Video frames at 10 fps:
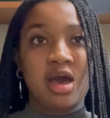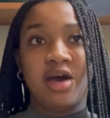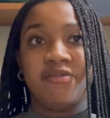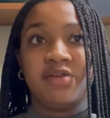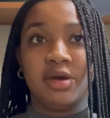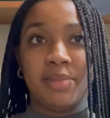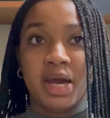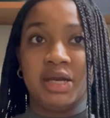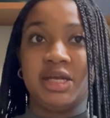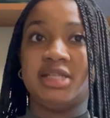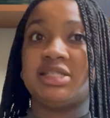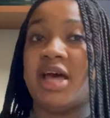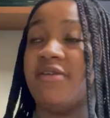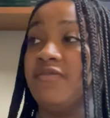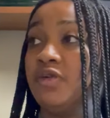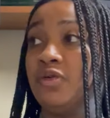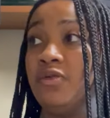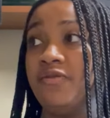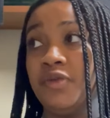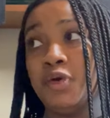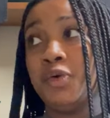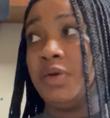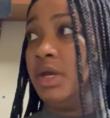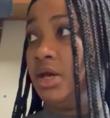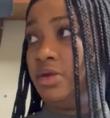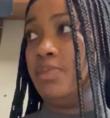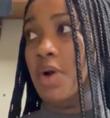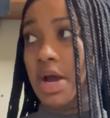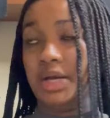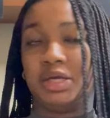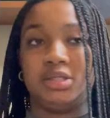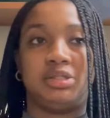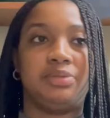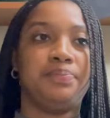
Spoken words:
of commodities like food, fuel, and other products.